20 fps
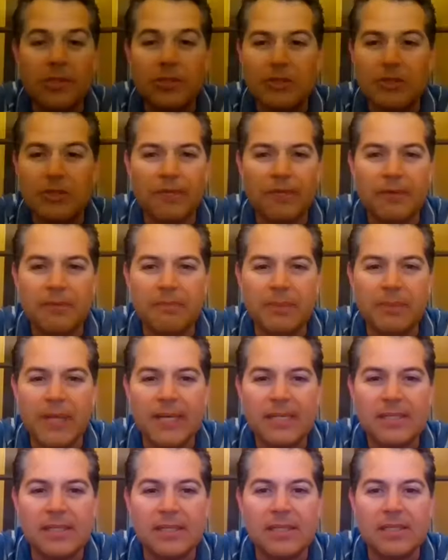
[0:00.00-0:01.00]
to different
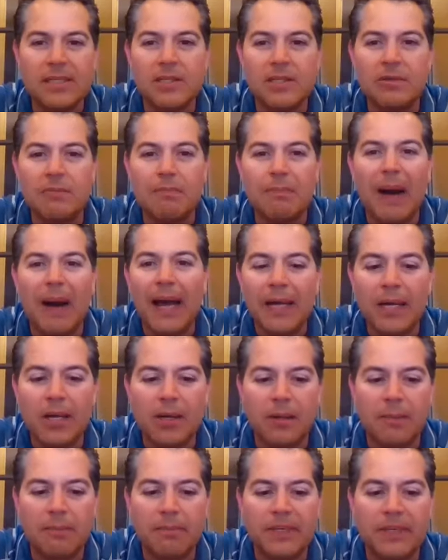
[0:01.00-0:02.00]
places to buy
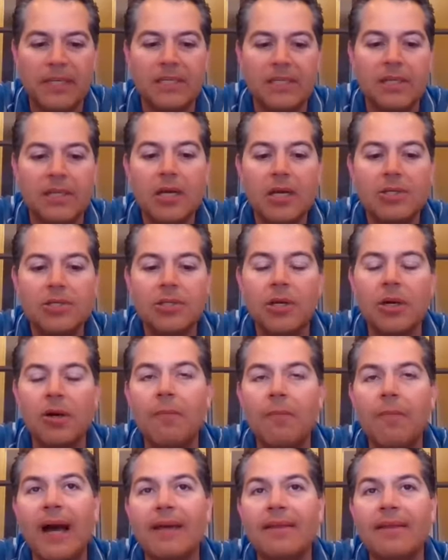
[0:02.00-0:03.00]
companies.
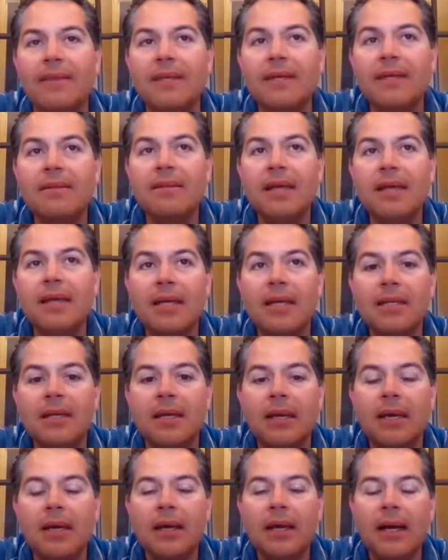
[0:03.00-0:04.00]
So I think that
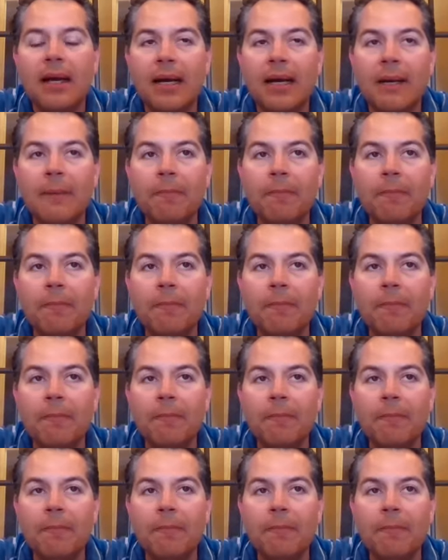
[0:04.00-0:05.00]

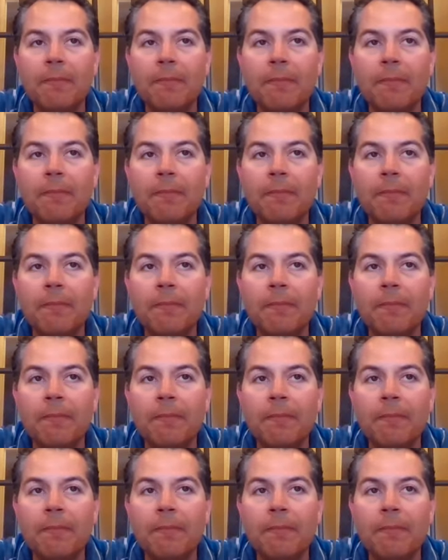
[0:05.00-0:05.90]
that was my first